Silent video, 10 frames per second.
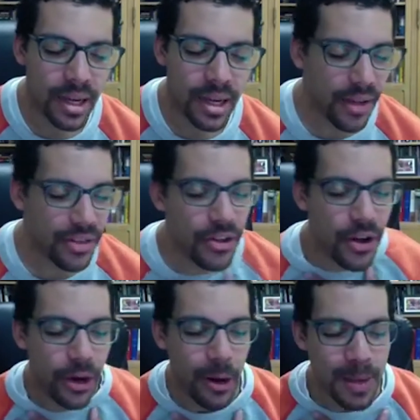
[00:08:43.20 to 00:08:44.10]
God, you
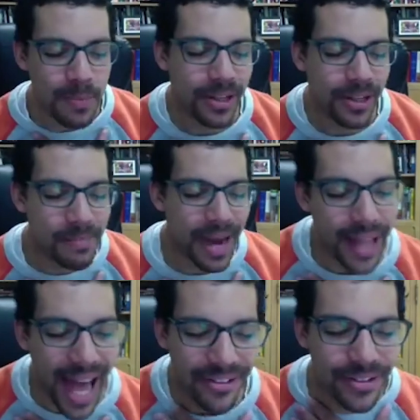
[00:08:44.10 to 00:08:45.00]
know, there are people in my
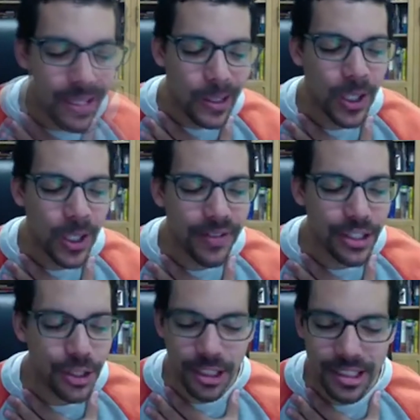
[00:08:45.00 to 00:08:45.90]
life who have
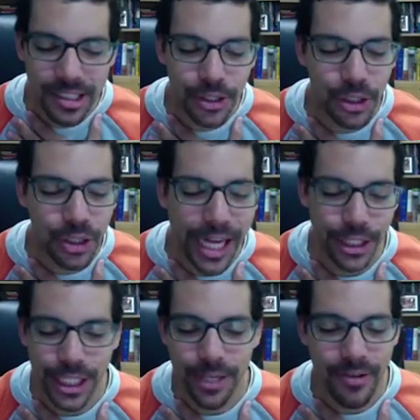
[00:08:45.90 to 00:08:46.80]
endured such
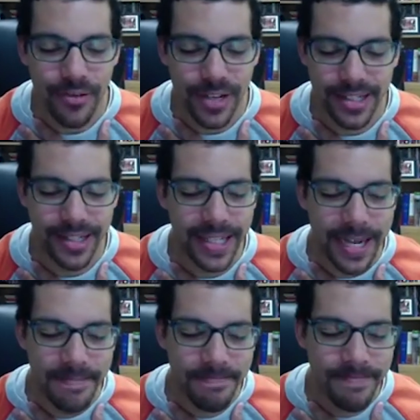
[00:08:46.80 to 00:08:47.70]
tragedy
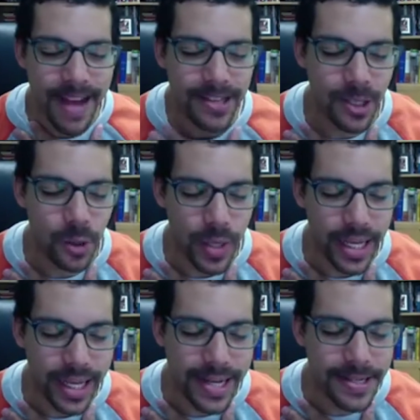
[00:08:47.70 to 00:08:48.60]
recently as this
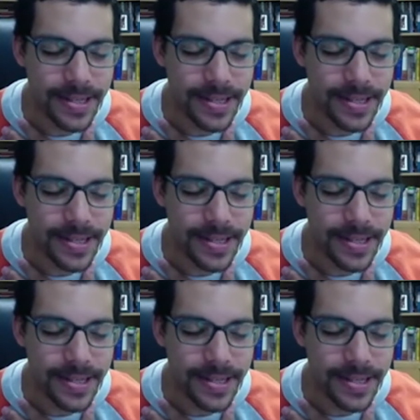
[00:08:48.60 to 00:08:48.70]
weekend.